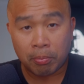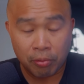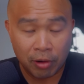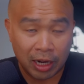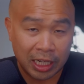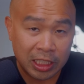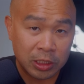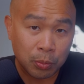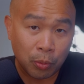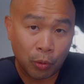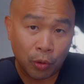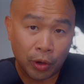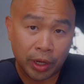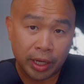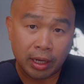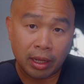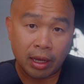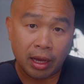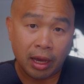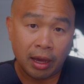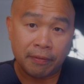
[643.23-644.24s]
price
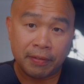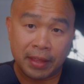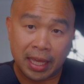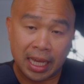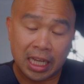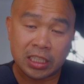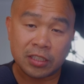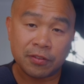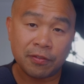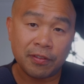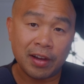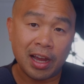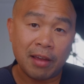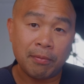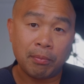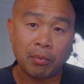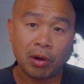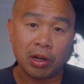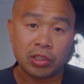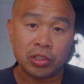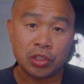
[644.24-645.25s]
point of the S five
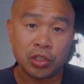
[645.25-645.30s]
Mark